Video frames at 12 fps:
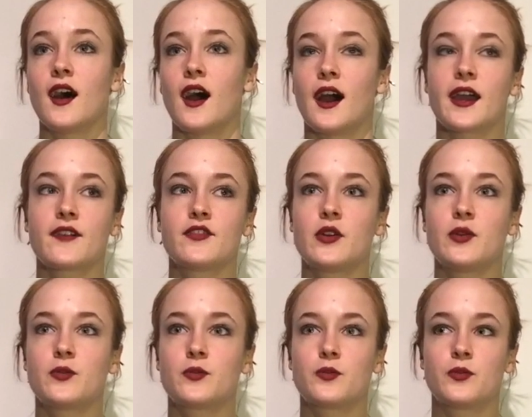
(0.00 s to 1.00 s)
I have no
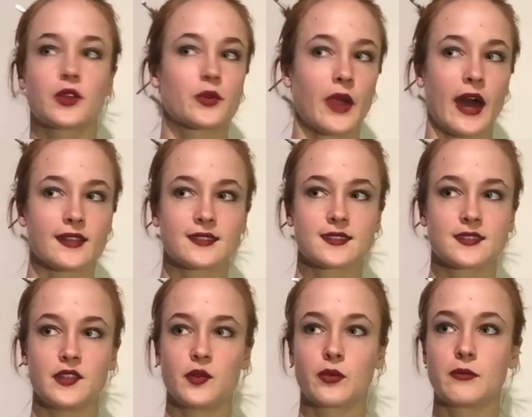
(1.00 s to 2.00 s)
regrets,
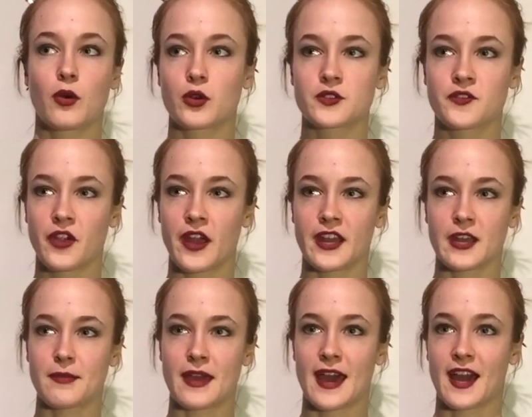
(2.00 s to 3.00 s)
no remorse for any of
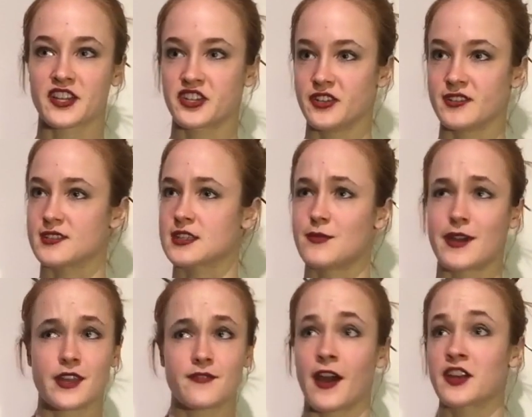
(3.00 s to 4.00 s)
my actions, the
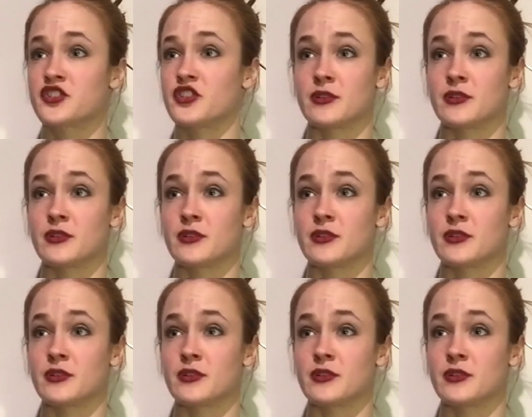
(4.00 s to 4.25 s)
manufactured